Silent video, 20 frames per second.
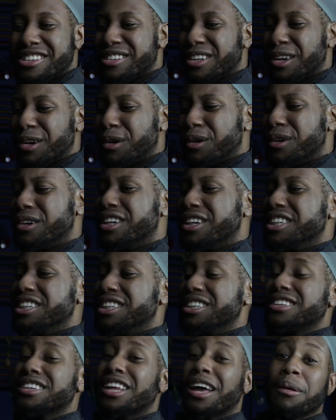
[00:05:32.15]
So
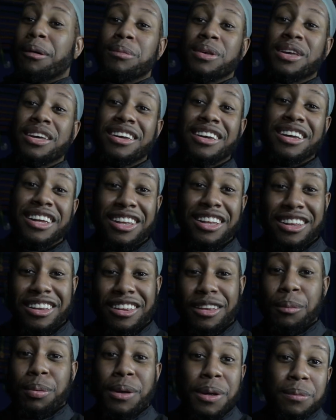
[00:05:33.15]
I mean
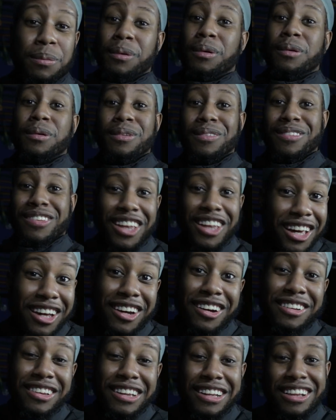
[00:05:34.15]
the people
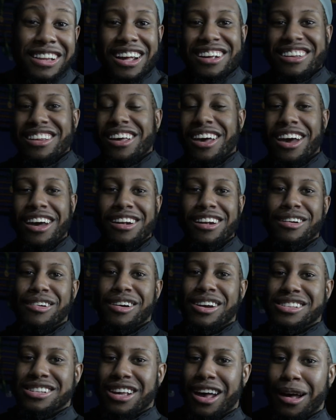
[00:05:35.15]
there look like they had a
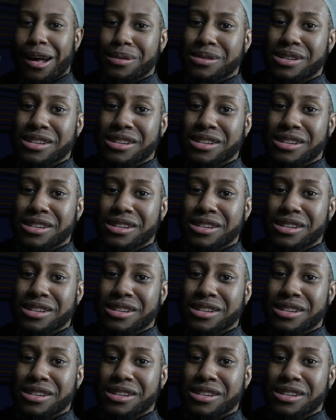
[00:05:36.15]
great time,